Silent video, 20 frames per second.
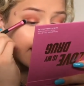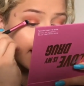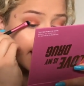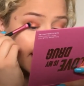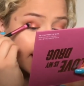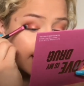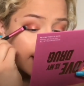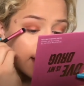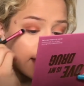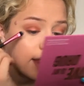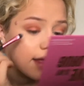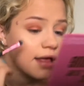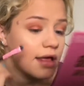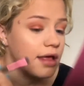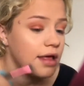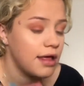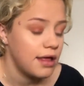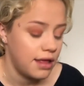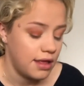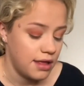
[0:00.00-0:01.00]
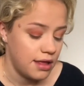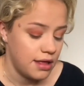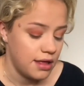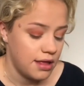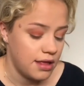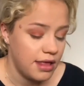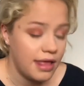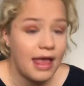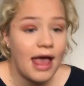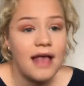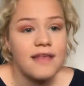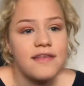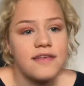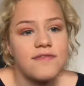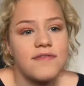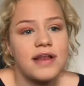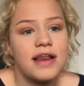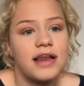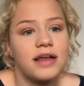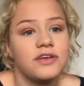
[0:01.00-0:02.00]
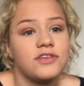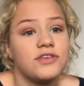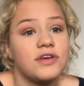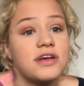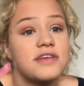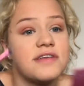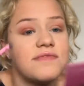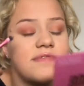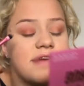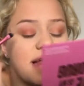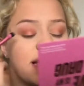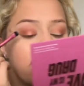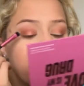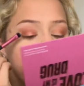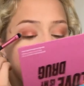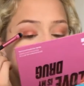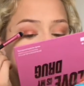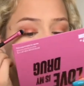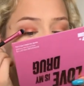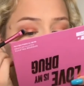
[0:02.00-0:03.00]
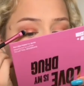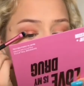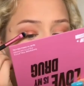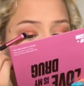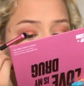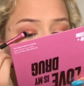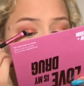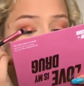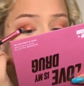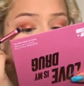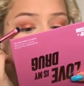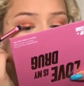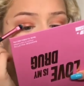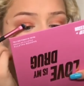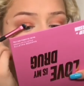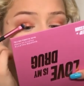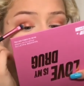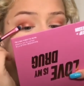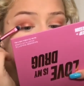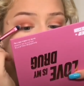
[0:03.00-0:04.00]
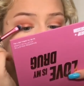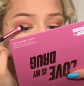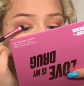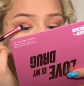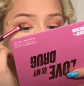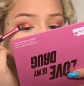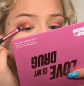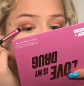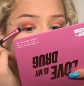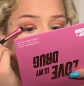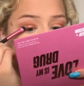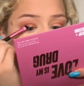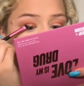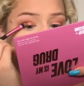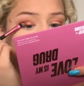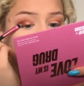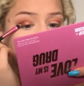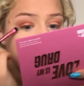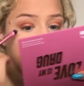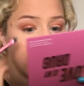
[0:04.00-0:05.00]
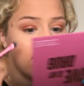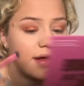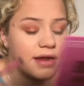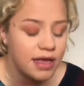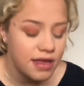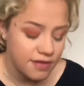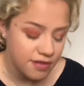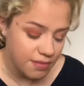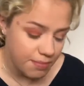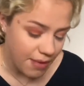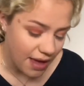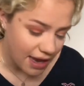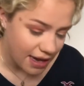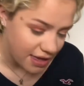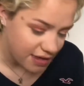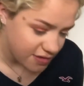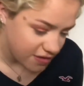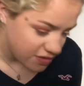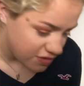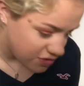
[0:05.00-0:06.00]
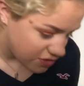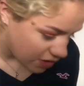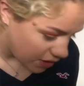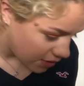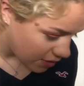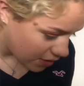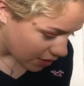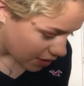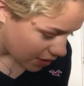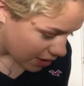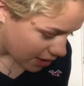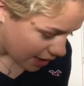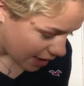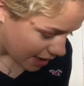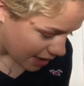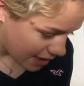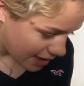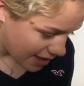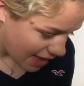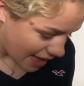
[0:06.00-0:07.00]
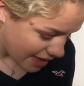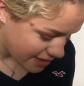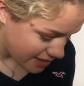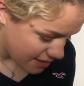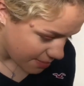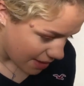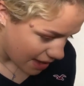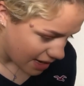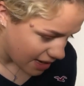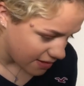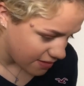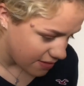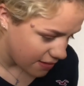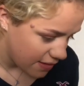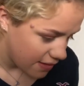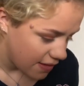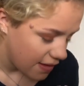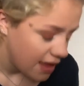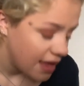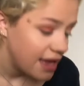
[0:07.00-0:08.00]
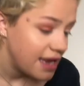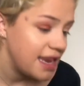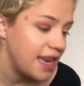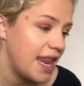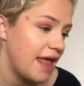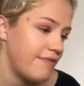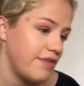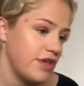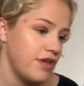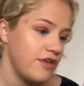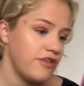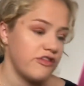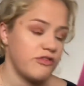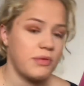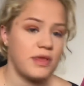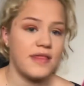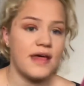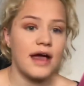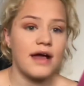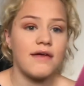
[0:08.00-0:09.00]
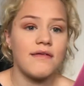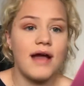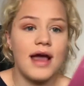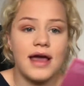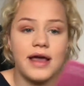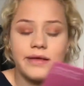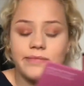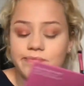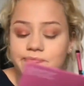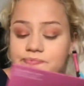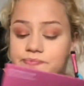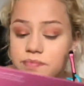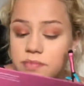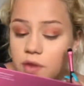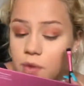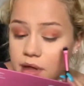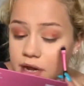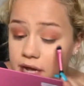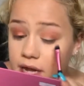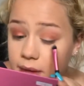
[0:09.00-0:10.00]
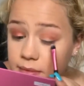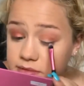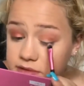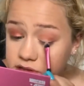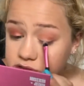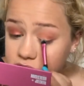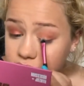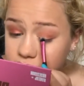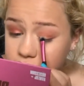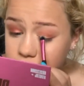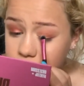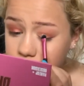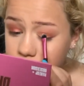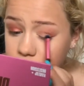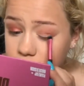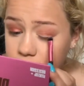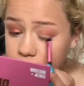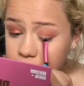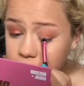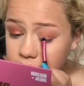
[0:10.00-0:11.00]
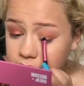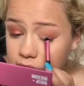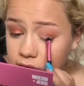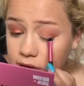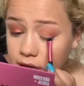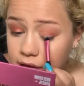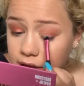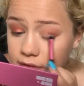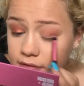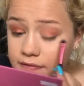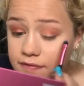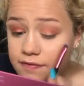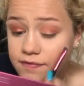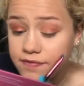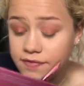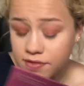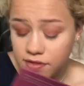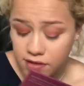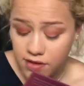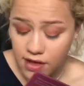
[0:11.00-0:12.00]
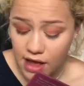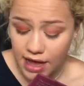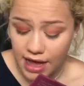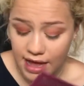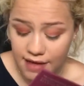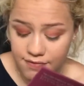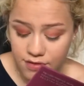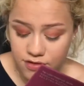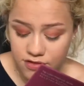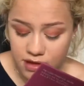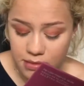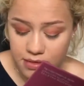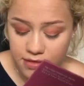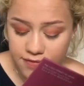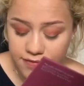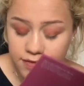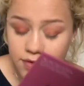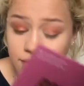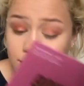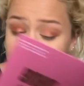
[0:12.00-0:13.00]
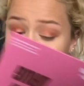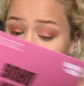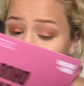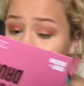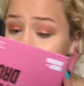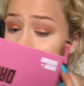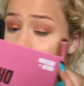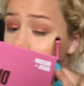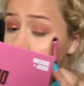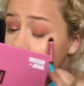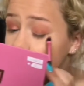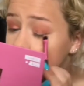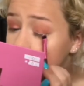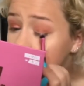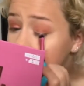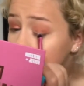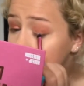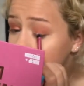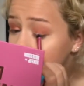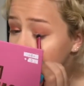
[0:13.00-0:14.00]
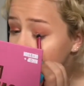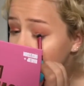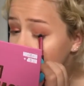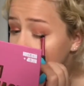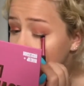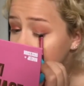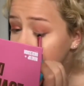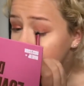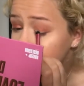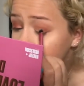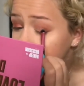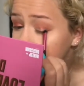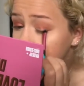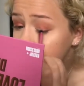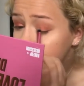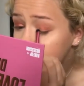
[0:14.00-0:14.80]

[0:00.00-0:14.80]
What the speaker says: it. Like, yes, it's really luxurious and really like a nice treat. But nowadays the palettes are so good. Like, yes, the palettes never used to be that great when it comes to drugstore. They used to be so give you so much fallout. They